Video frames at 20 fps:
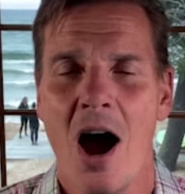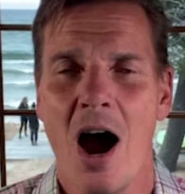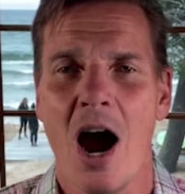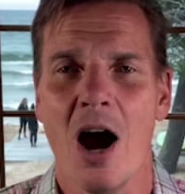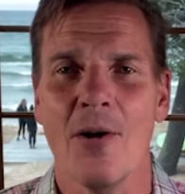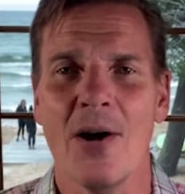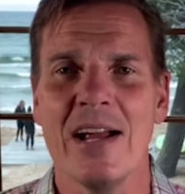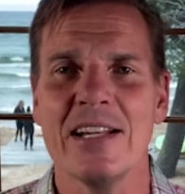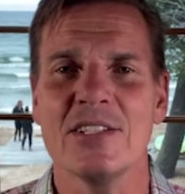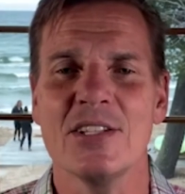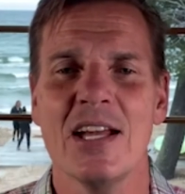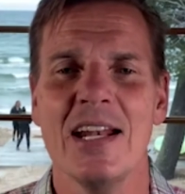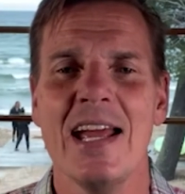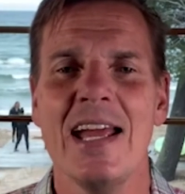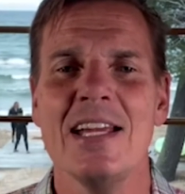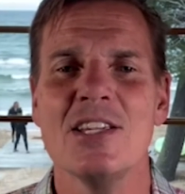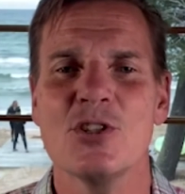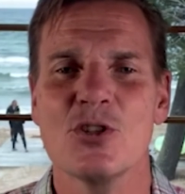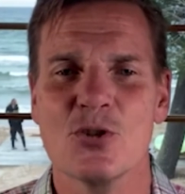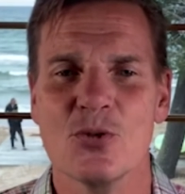All right,
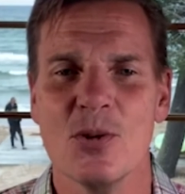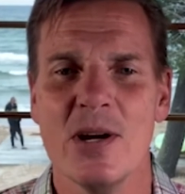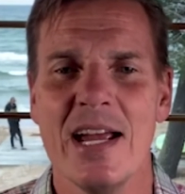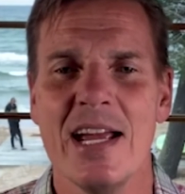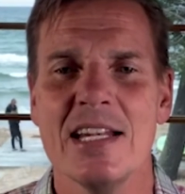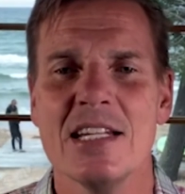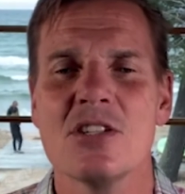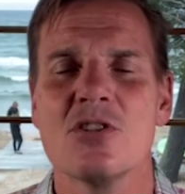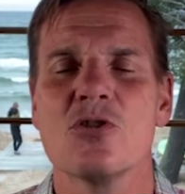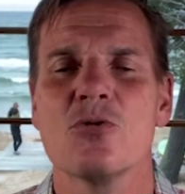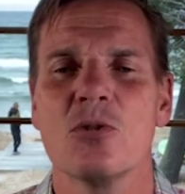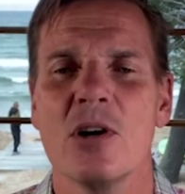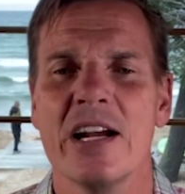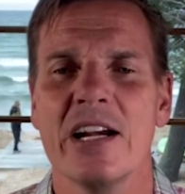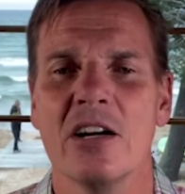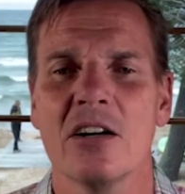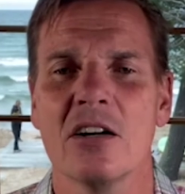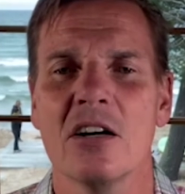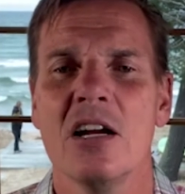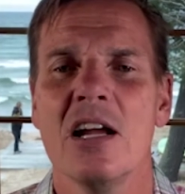today's trade
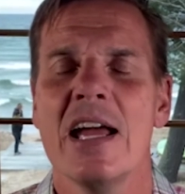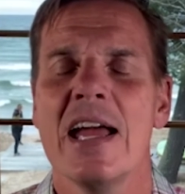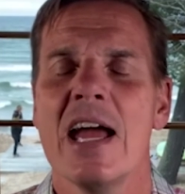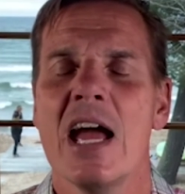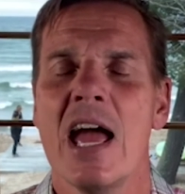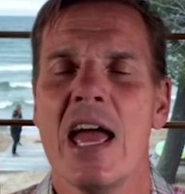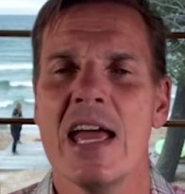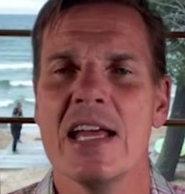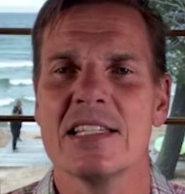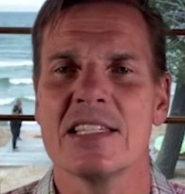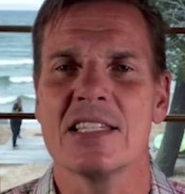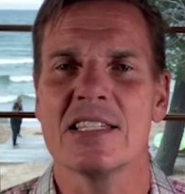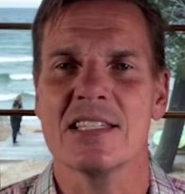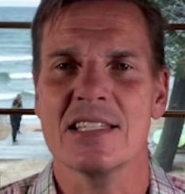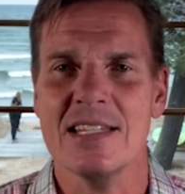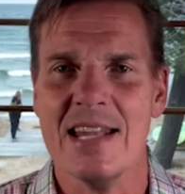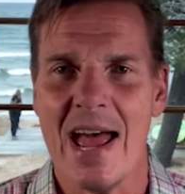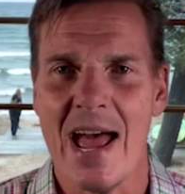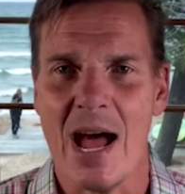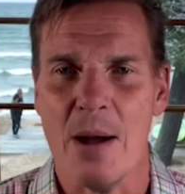trigger is
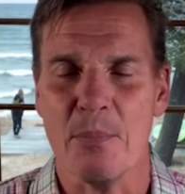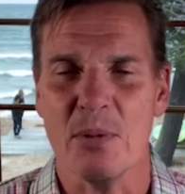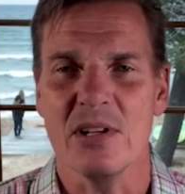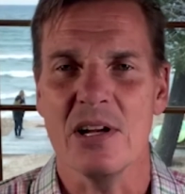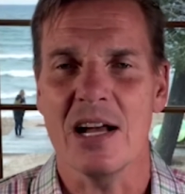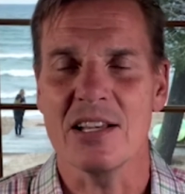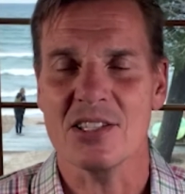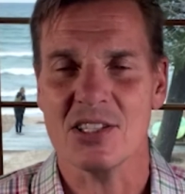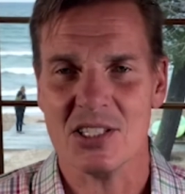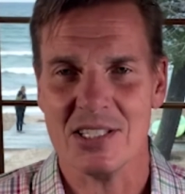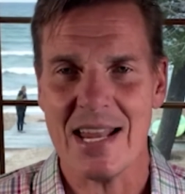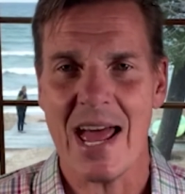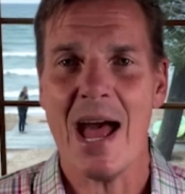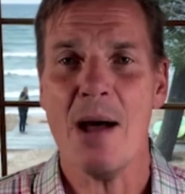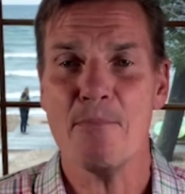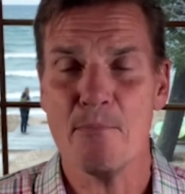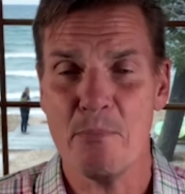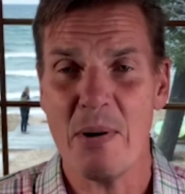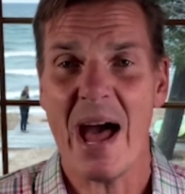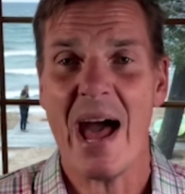Snap. A
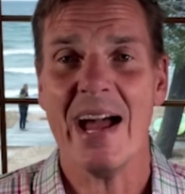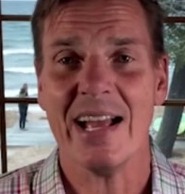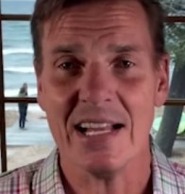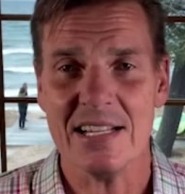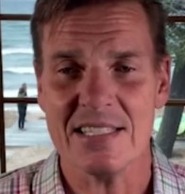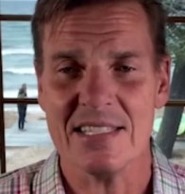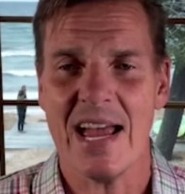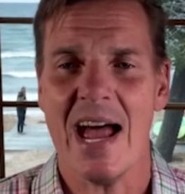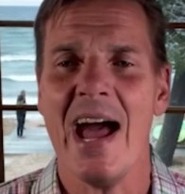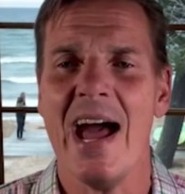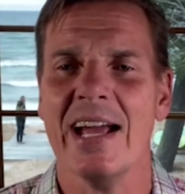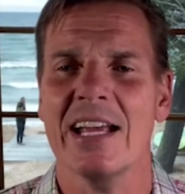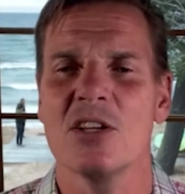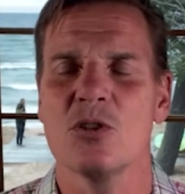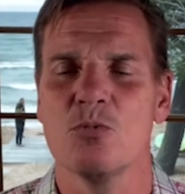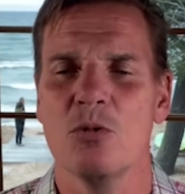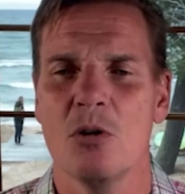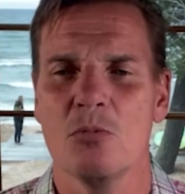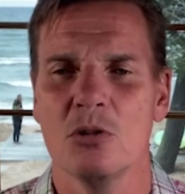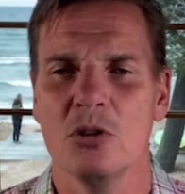snapback attack
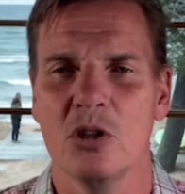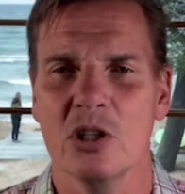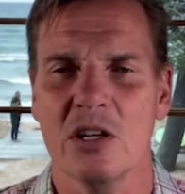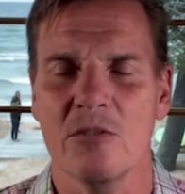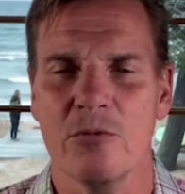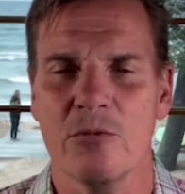is what we're looking